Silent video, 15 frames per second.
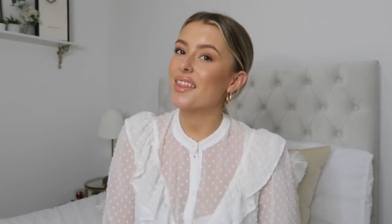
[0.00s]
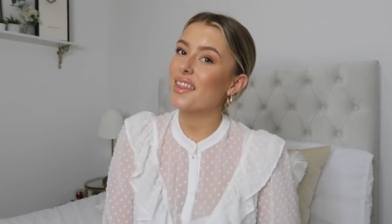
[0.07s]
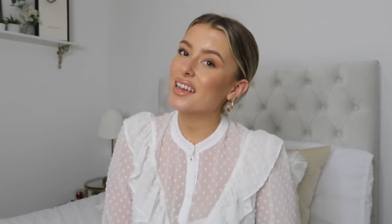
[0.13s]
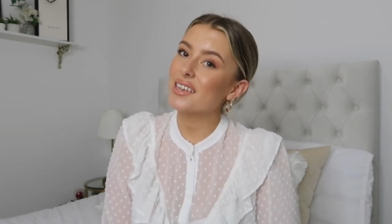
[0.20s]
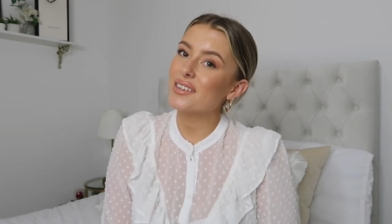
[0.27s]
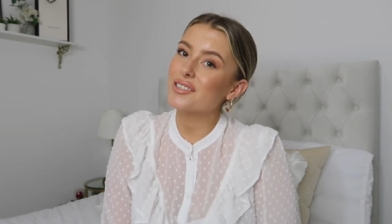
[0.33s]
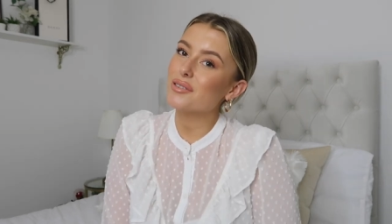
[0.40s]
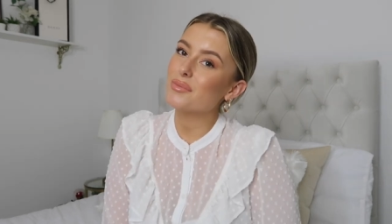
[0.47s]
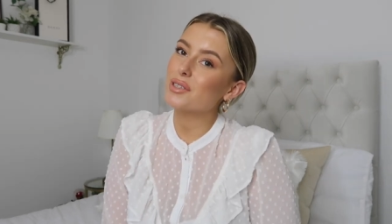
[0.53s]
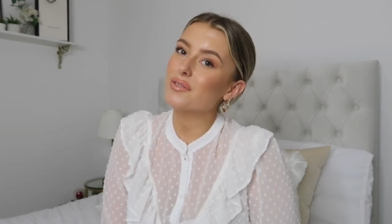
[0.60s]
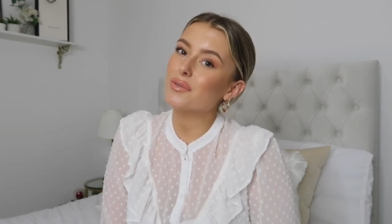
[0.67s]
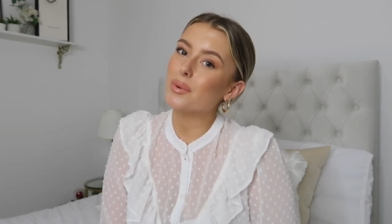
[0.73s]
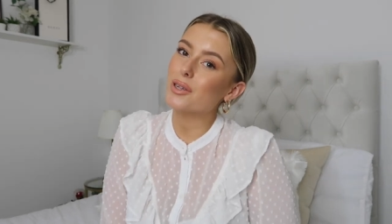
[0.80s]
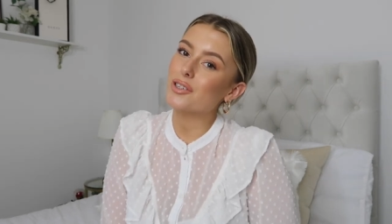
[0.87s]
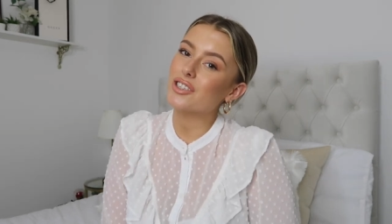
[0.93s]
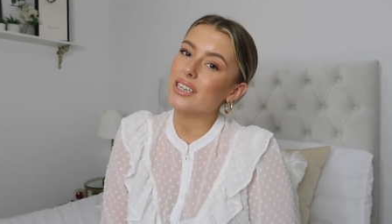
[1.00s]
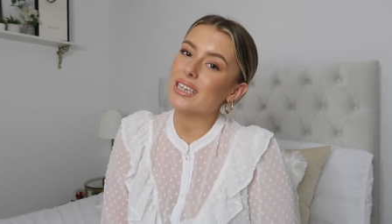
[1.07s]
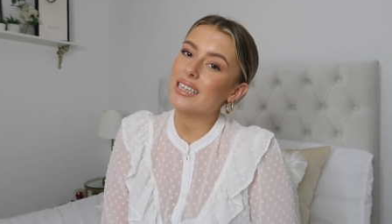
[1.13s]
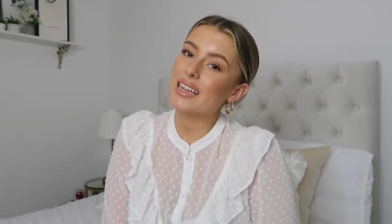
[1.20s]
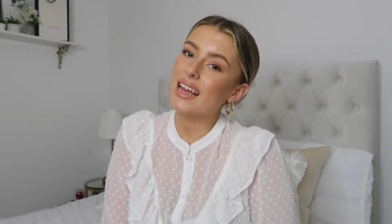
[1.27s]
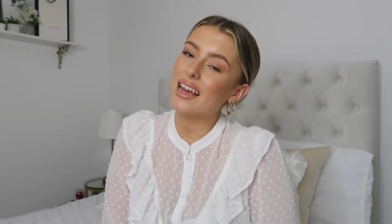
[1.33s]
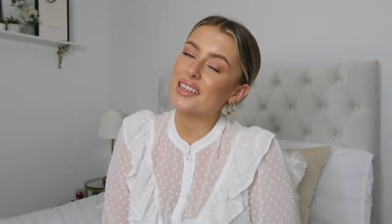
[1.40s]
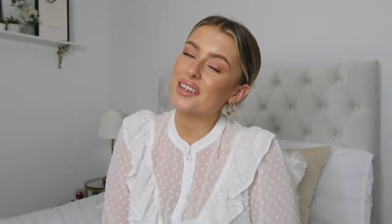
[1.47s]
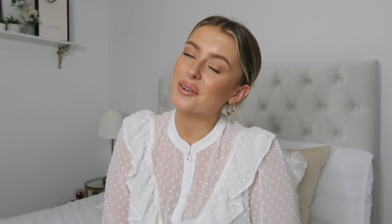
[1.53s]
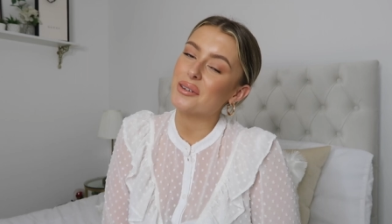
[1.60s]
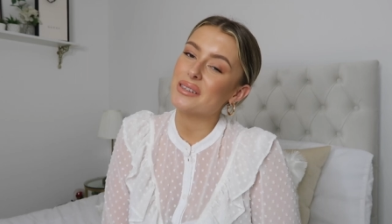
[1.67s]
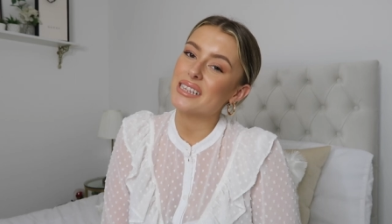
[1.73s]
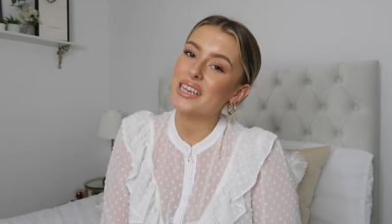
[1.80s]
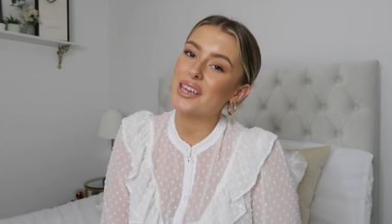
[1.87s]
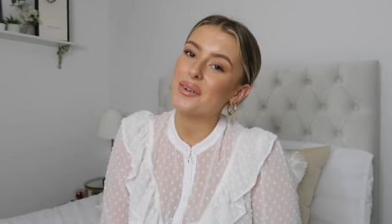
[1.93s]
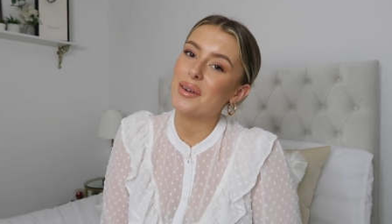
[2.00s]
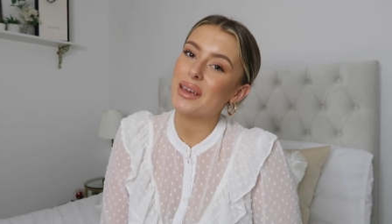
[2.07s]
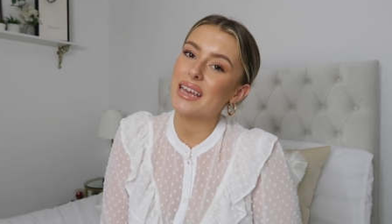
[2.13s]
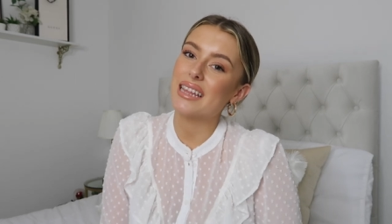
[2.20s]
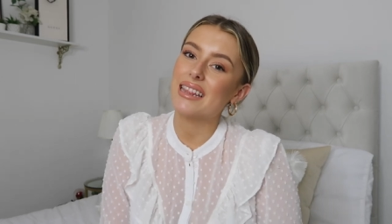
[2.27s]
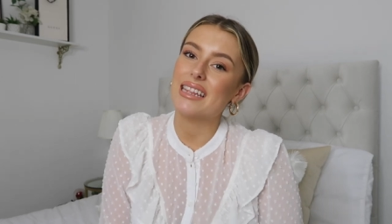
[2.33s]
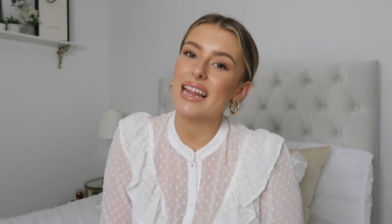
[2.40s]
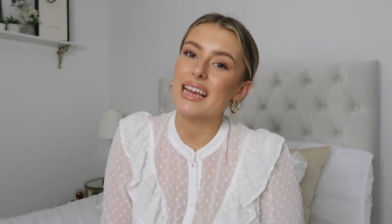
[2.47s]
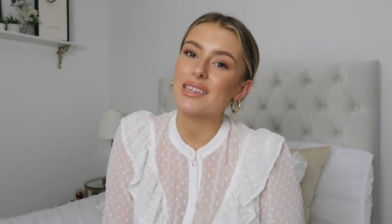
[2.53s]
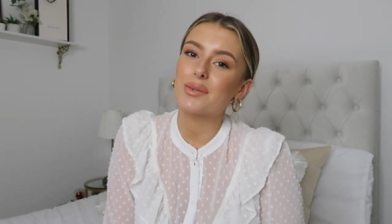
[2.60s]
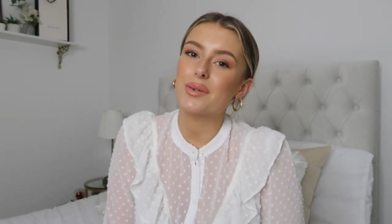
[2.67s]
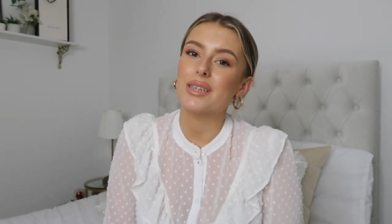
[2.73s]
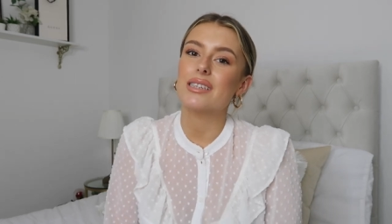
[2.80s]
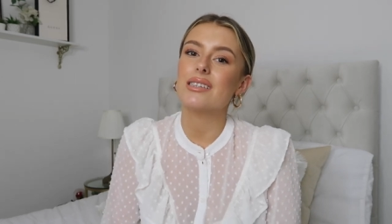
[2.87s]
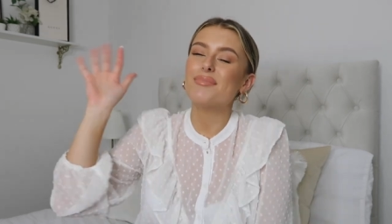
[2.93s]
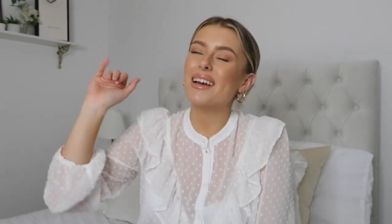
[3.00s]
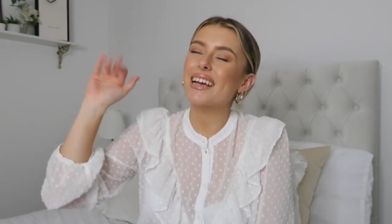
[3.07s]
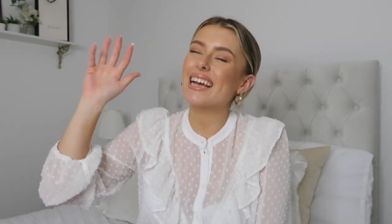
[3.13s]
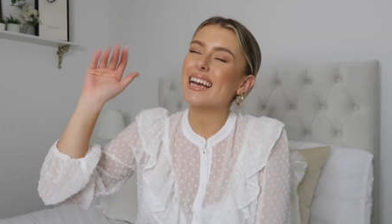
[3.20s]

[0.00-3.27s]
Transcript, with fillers: Thank you so much for watching, and I will see you in the next one. Bye